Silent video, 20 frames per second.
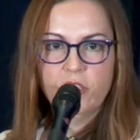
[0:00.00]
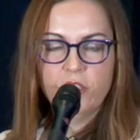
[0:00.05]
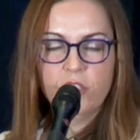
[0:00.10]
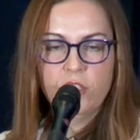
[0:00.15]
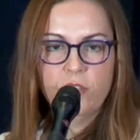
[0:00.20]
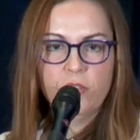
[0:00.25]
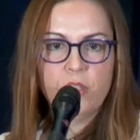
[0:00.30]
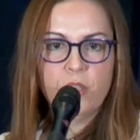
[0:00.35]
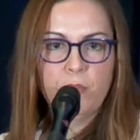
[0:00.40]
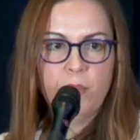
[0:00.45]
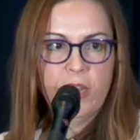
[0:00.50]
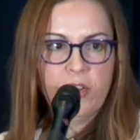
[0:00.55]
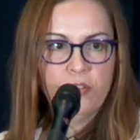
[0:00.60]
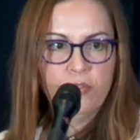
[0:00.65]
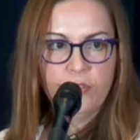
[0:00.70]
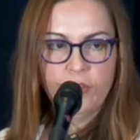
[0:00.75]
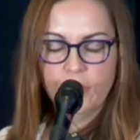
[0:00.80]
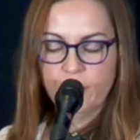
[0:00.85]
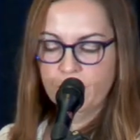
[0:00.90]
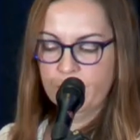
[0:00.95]
uh, to use the
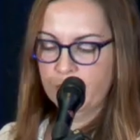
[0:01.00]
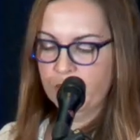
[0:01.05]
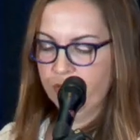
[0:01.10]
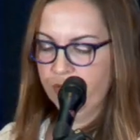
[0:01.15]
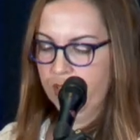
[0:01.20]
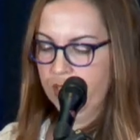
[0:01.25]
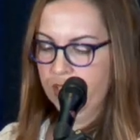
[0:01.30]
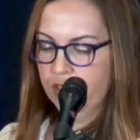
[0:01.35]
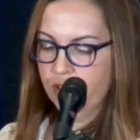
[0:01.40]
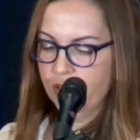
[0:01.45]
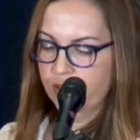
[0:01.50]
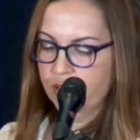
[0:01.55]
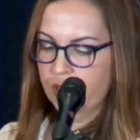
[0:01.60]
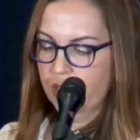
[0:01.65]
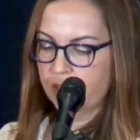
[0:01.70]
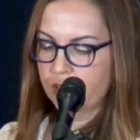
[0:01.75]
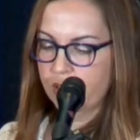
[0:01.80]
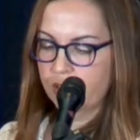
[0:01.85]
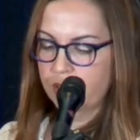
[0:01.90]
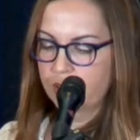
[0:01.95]
metaphor from the financial
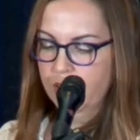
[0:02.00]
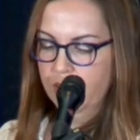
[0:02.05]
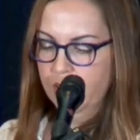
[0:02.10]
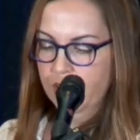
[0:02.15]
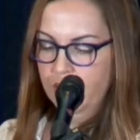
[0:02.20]
sector.